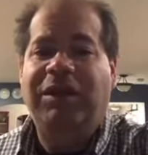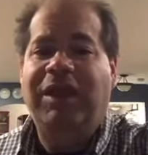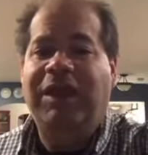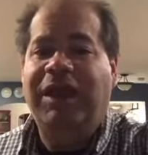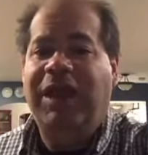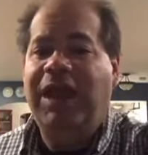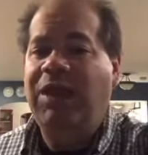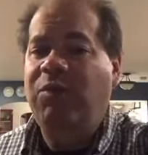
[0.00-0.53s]
They
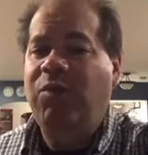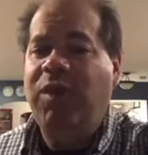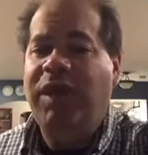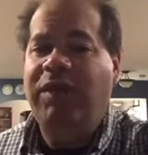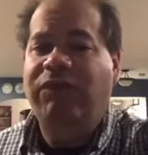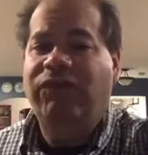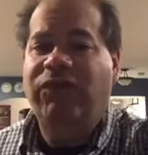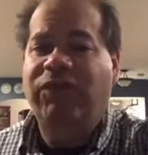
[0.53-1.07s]
can't
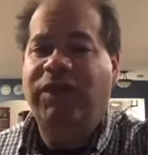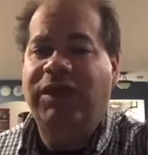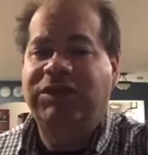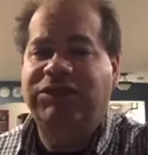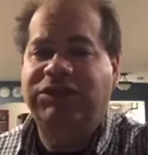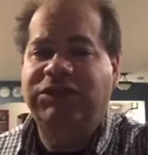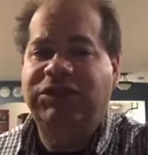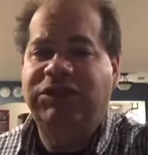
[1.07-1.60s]
wait for
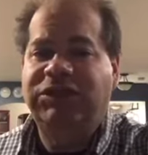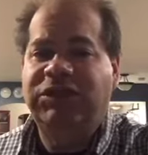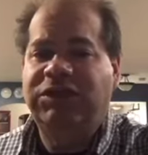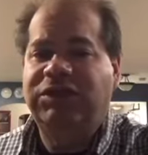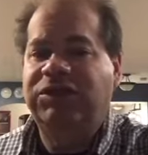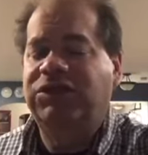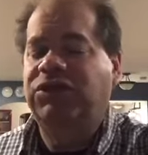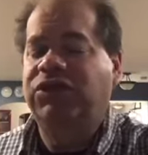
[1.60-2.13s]
things
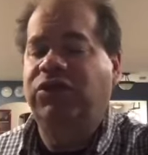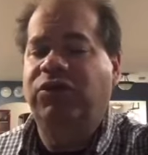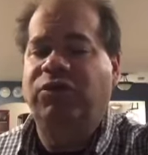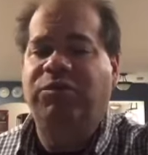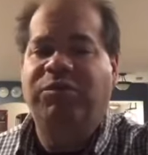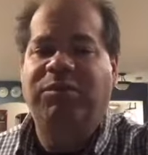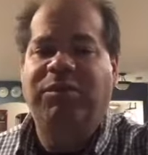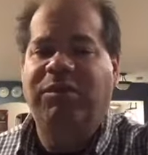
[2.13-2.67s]

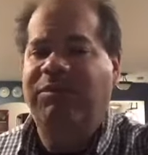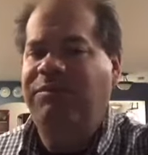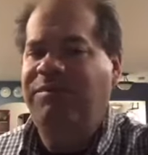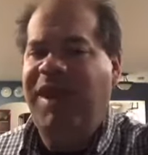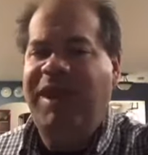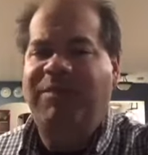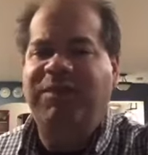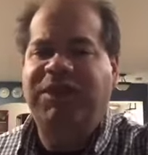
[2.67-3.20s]
to
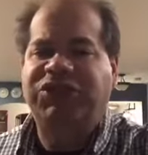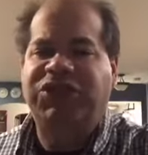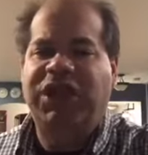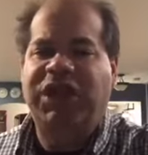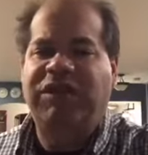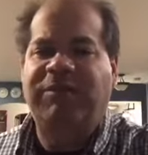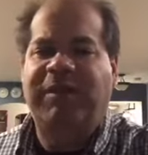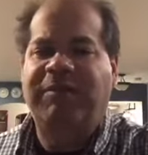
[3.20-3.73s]
maybe
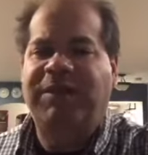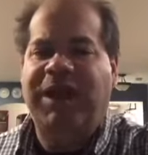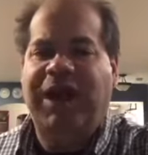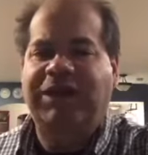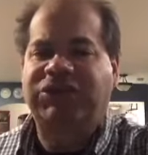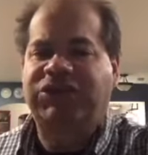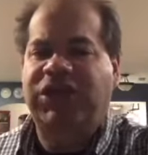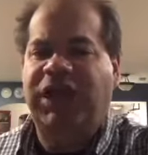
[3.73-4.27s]
change, maybe
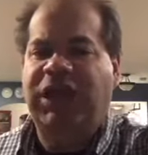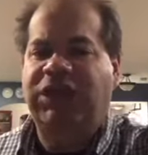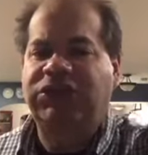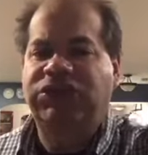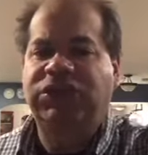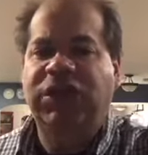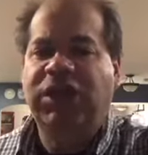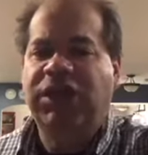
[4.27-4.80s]
not
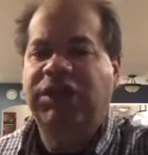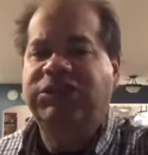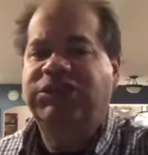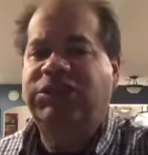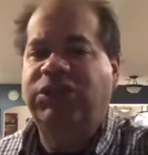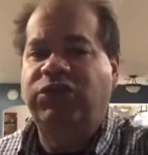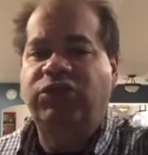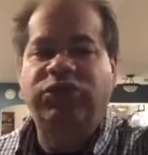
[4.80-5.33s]
change,
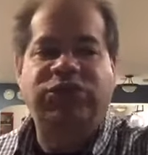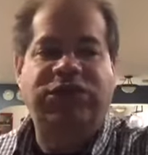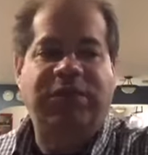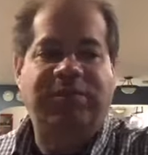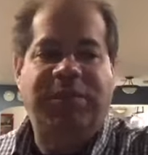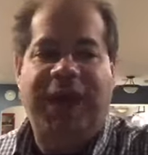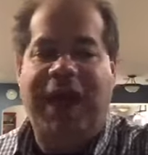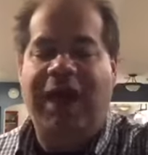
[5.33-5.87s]
see who's
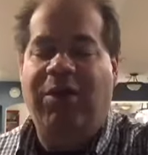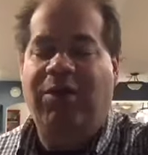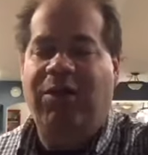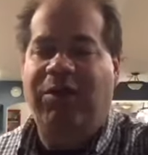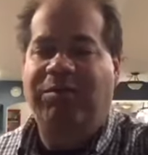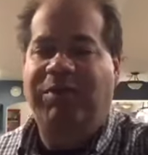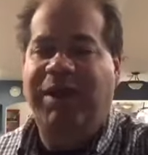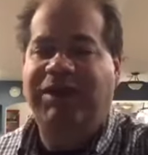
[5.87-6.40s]
in
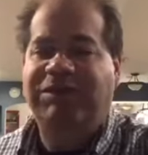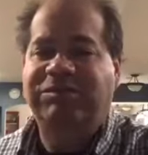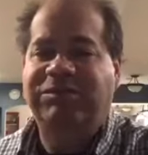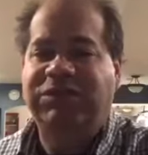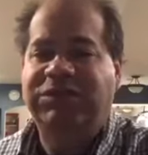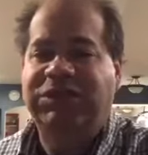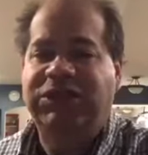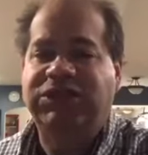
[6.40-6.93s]
power and make some
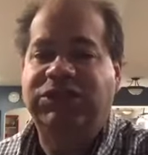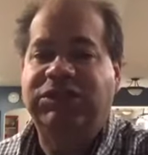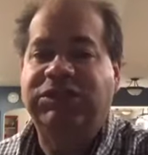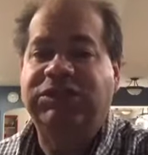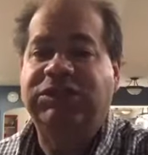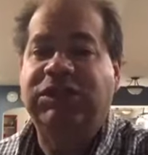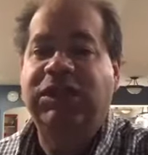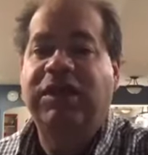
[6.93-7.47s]

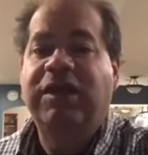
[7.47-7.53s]
decisions.